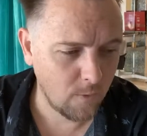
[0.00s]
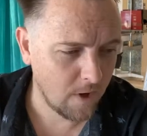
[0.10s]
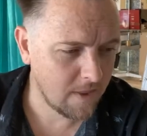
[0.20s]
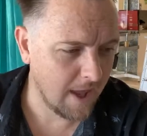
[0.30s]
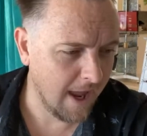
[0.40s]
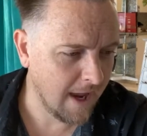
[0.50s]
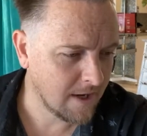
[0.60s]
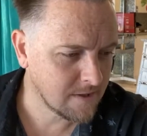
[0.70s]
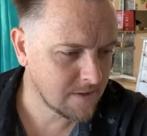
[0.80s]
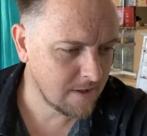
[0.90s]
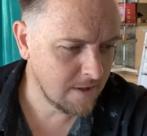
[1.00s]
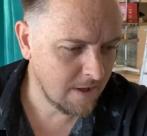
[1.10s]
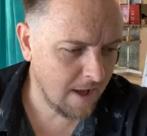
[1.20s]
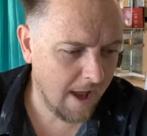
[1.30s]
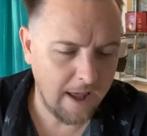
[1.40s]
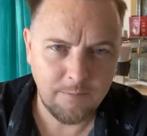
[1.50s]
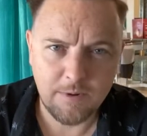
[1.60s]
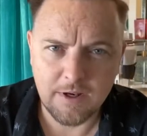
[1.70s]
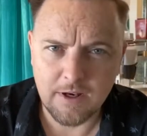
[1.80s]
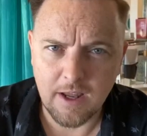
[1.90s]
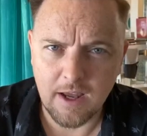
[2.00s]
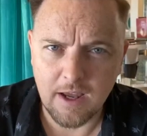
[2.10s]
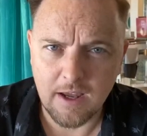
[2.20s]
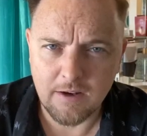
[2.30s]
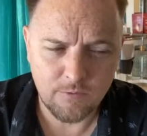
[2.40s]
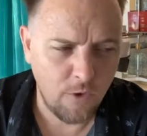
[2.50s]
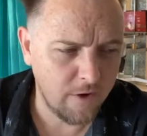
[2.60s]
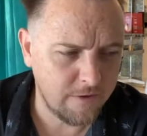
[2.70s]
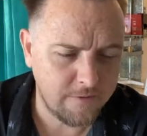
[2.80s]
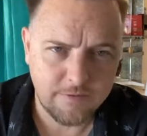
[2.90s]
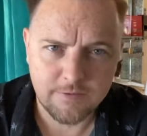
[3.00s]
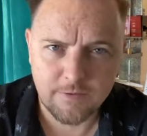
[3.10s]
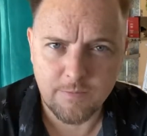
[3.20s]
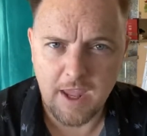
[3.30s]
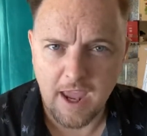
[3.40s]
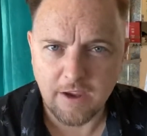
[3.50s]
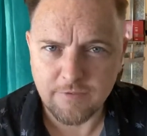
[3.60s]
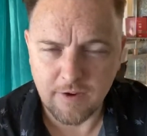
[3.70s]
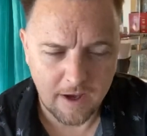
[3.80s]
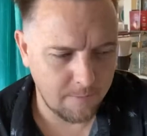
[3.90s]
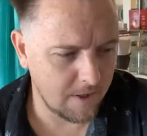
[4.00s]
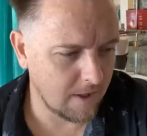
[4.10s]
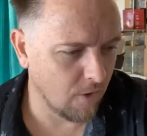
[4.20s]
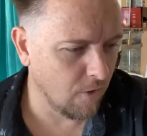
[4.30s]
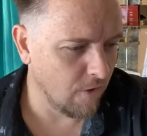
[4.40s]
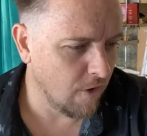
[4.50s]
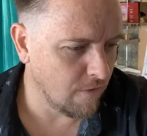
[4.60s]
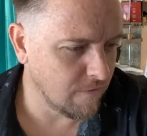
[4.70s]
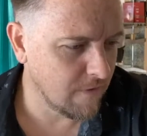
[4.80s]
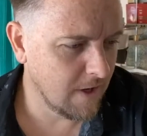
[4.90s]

One of the eggs had been uh, rotten from the egg farm, it had gone off